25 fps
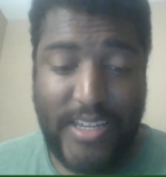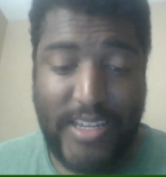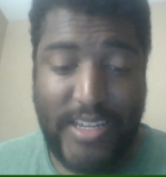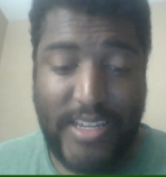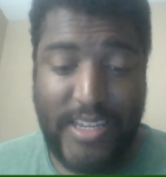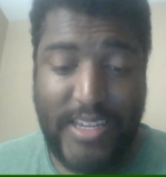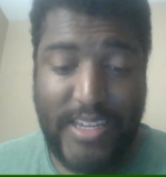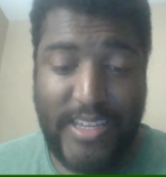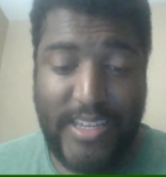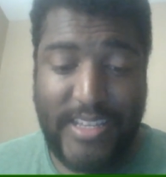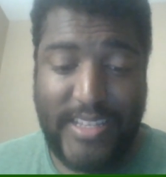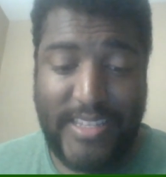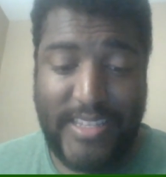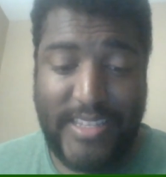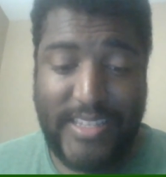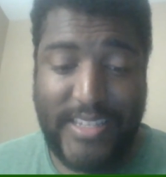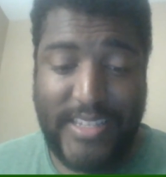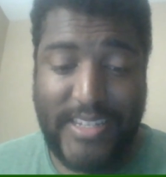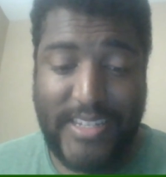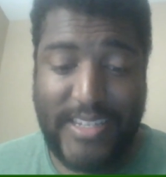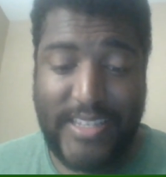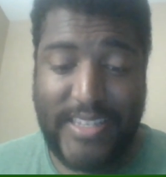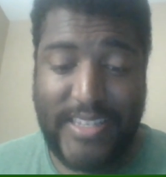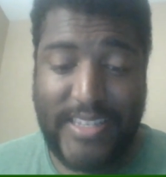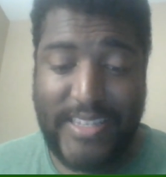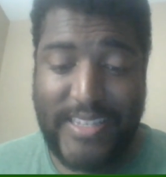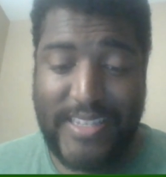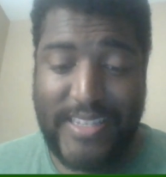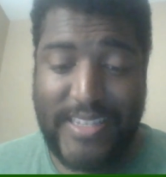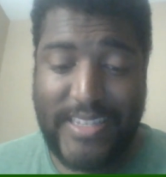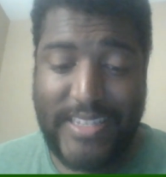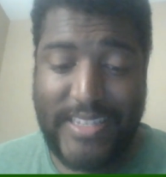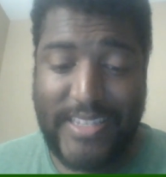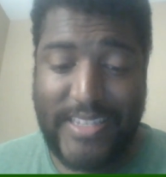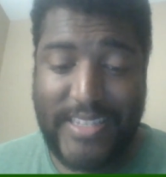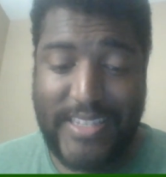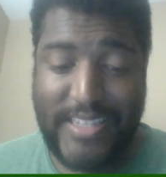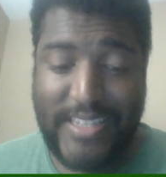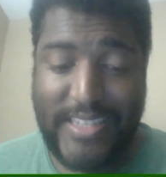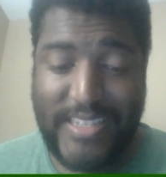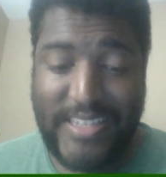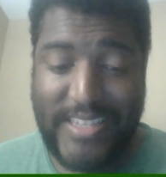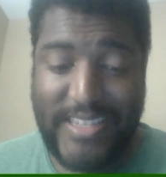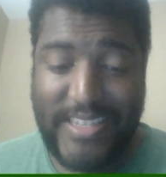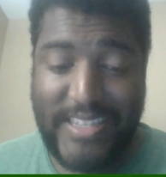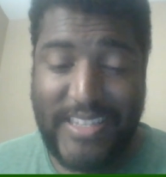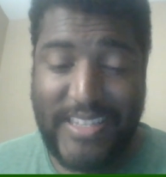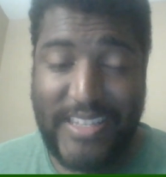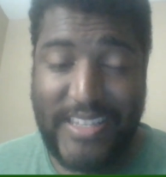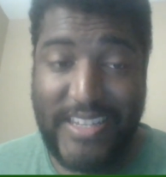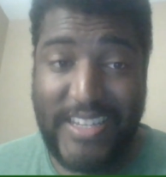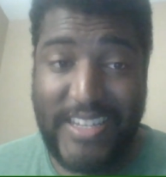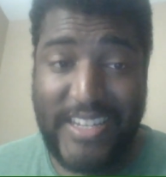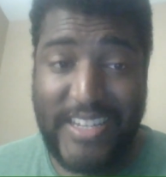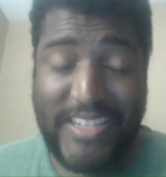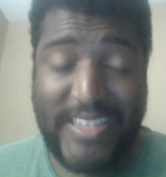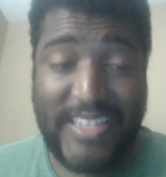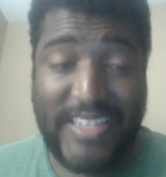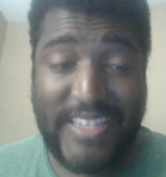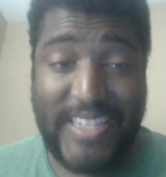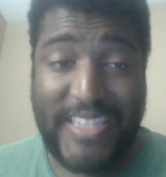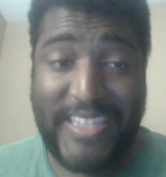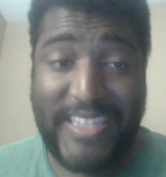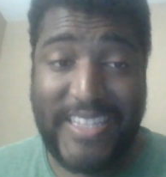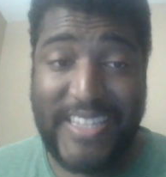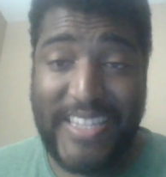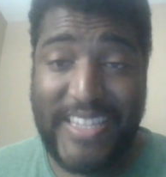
He's just, he just,